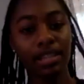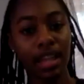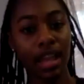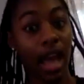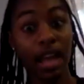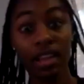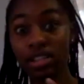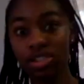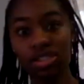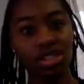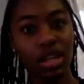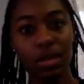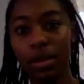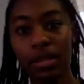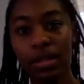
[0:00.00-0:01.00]
Like I just
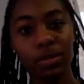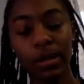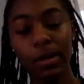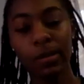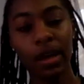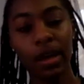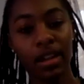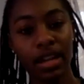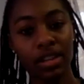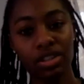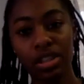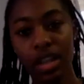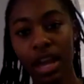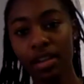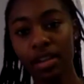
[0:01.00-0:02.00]
in my spray bottle and I just
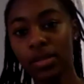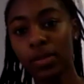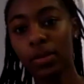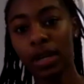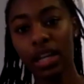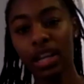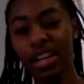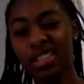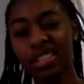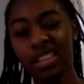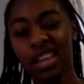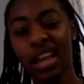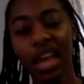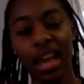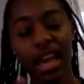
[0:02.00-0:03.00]
kind of spray it because
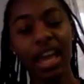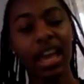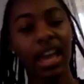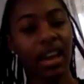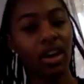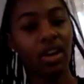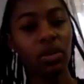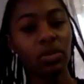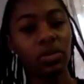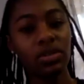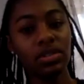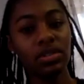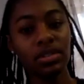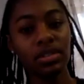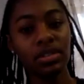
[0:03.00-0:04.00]
it
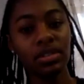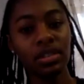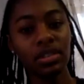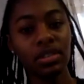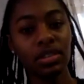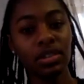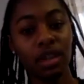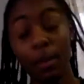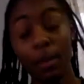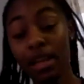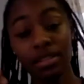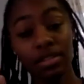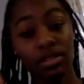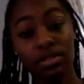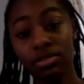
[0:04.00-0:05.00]
helps. My
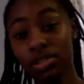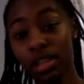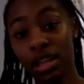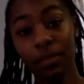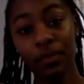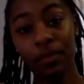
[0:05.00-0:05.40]
sister's tongue.